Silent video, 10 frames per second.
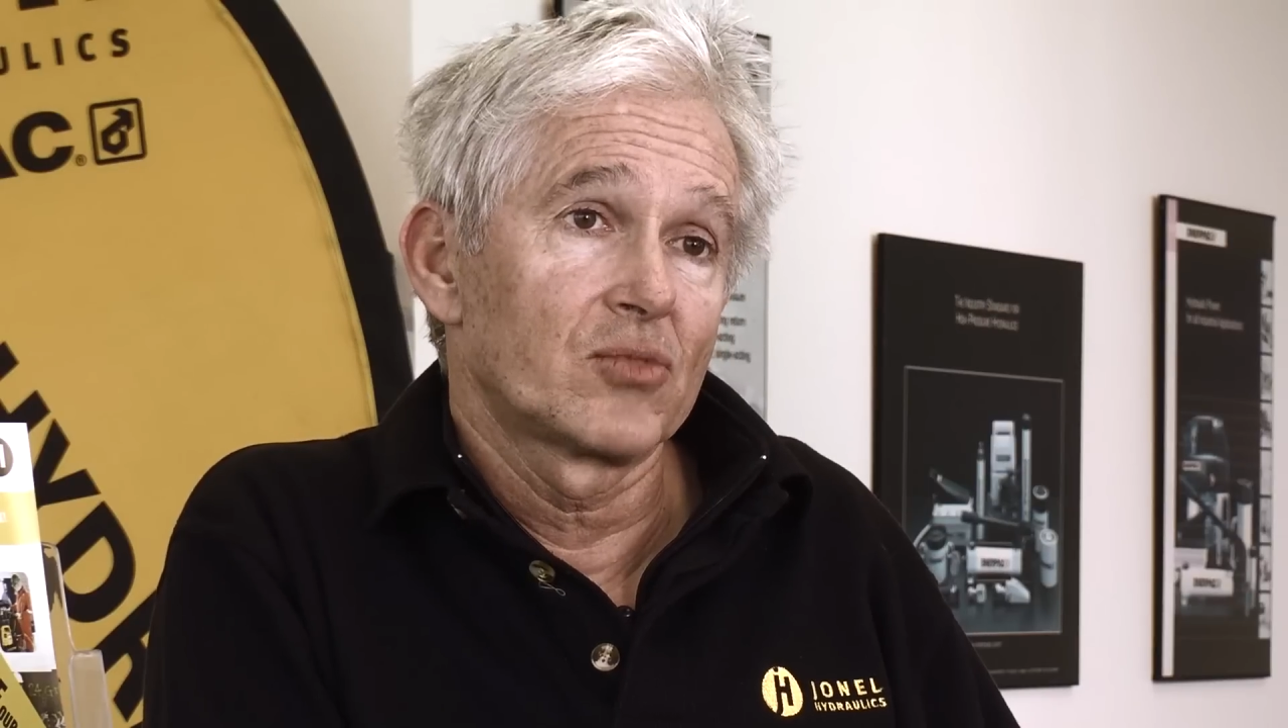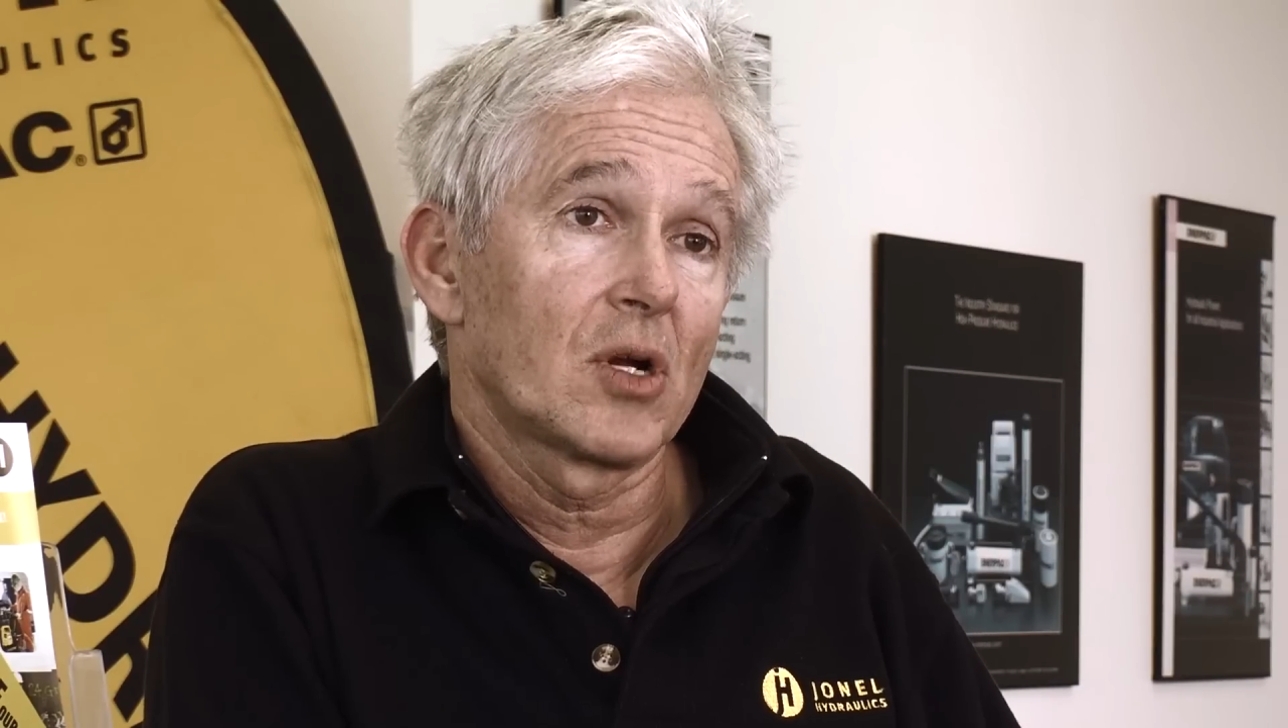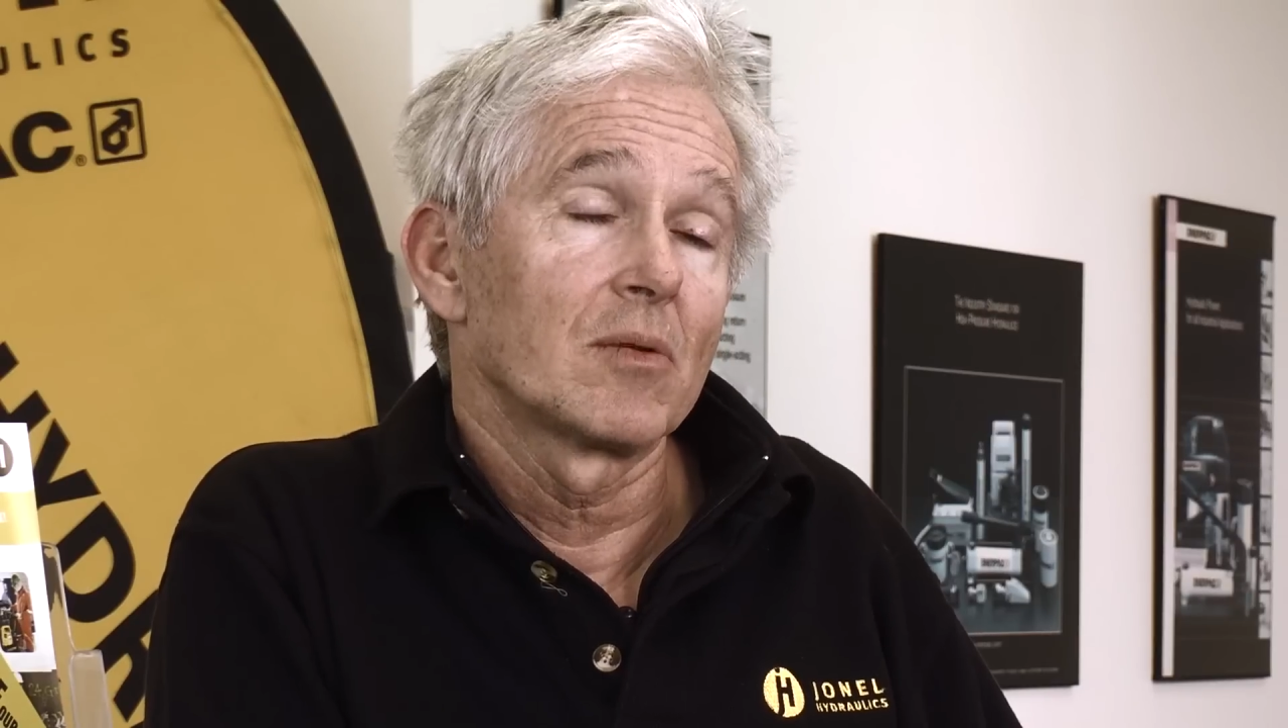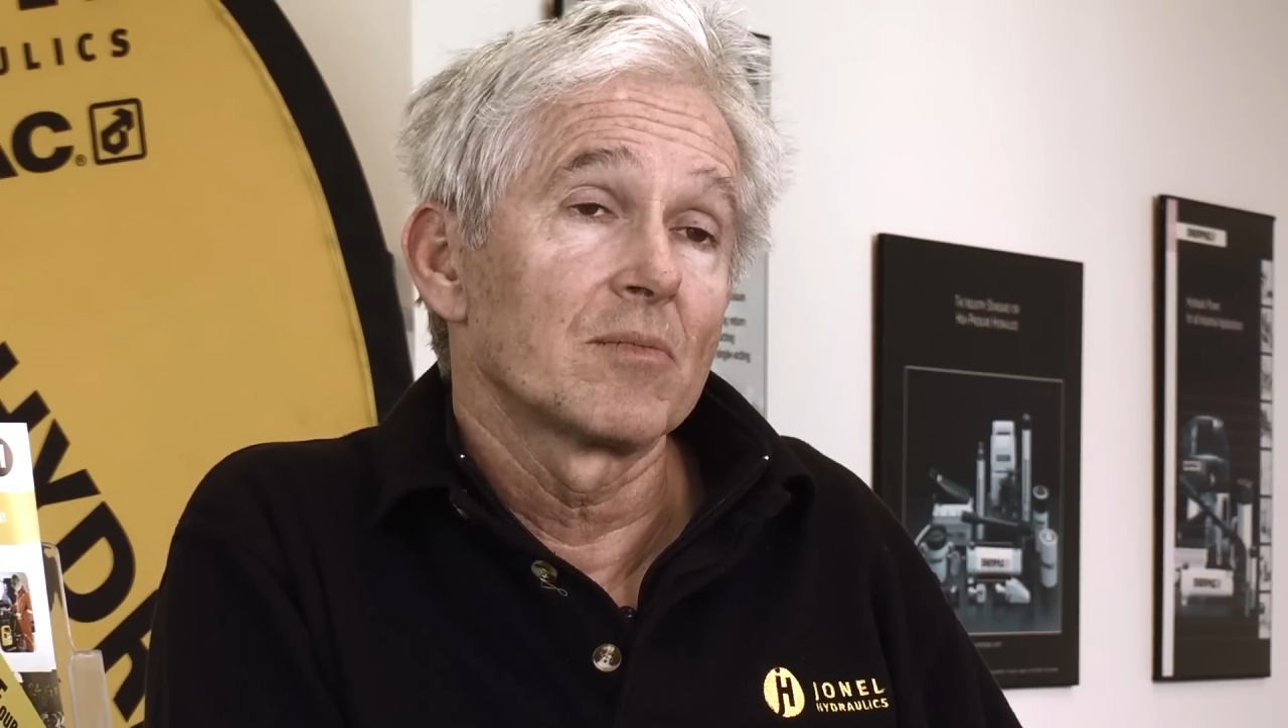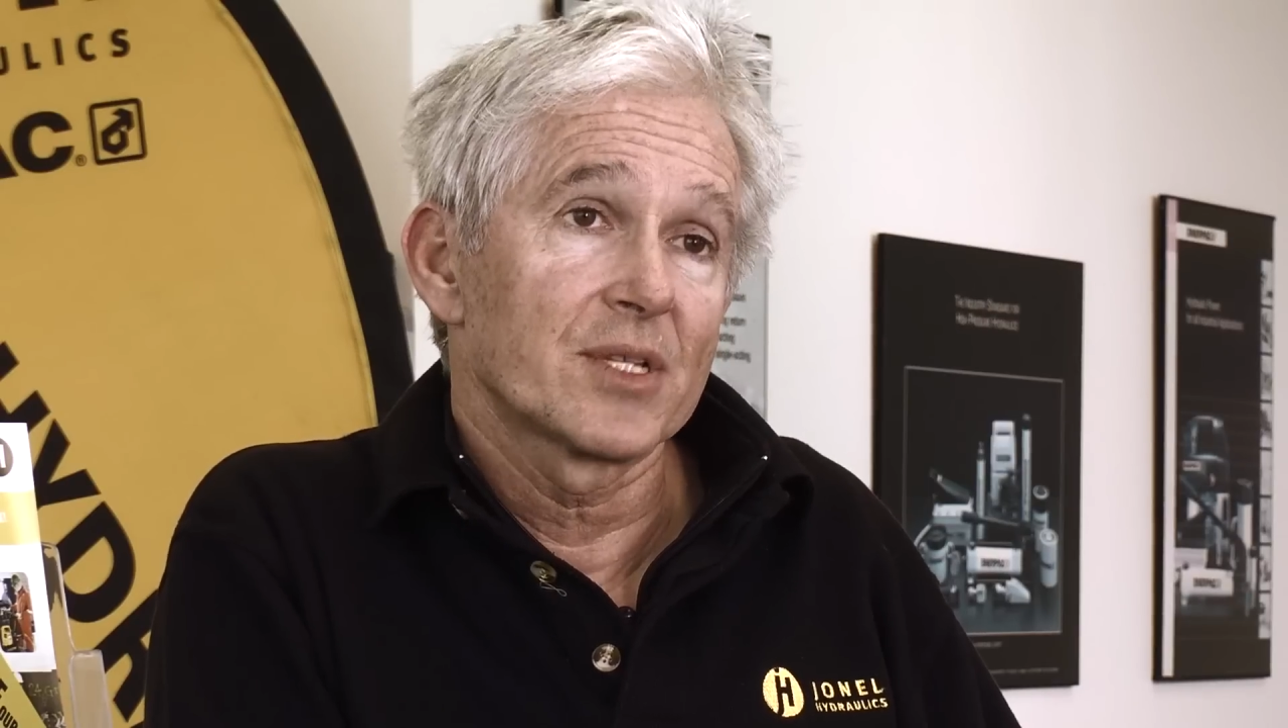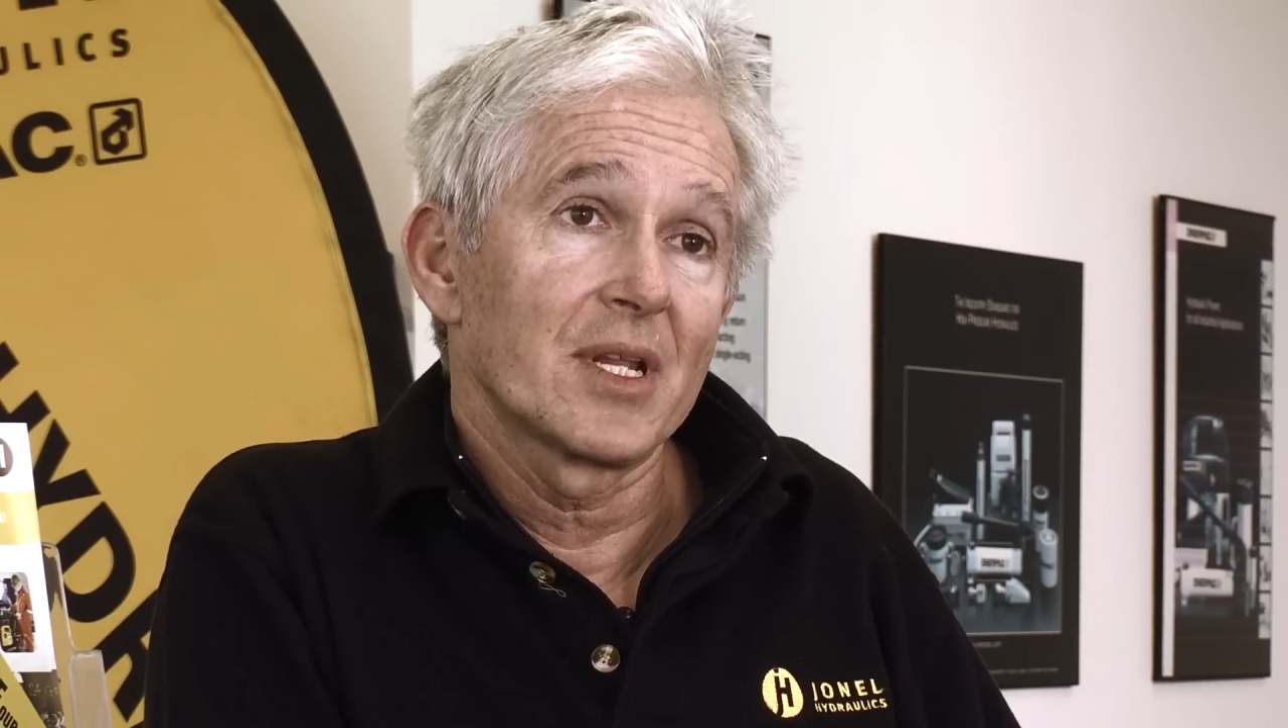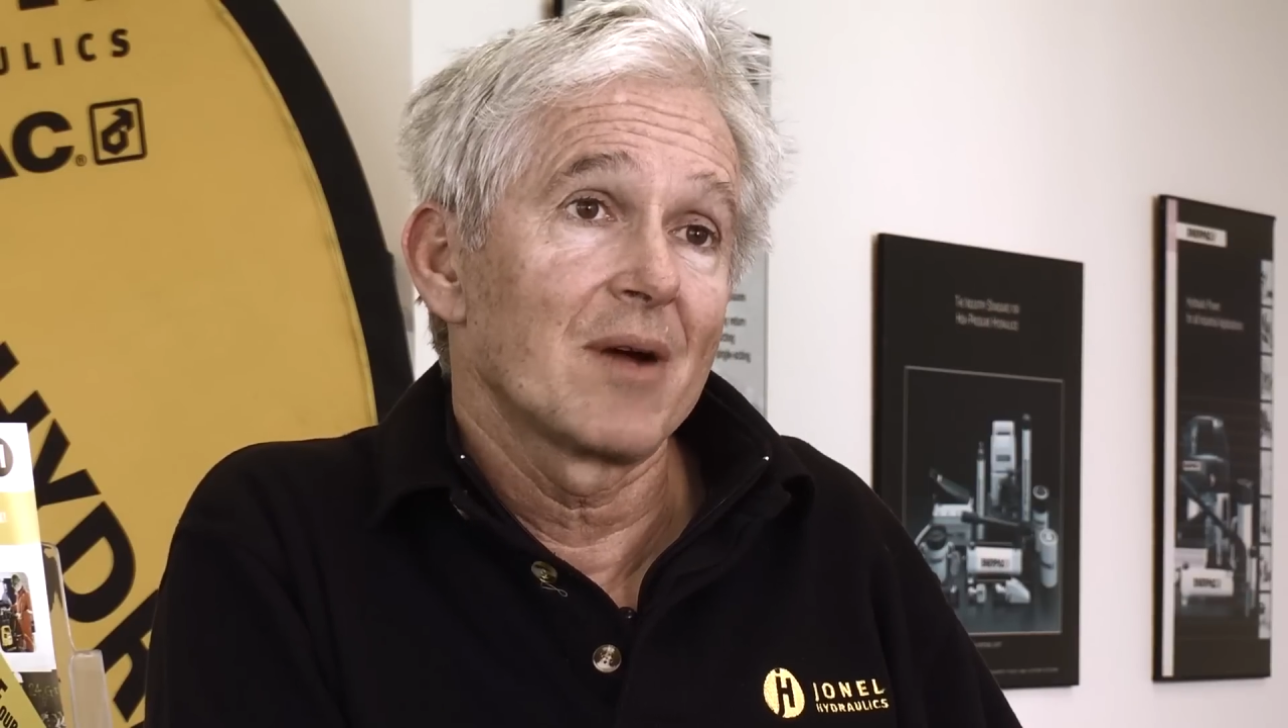problems that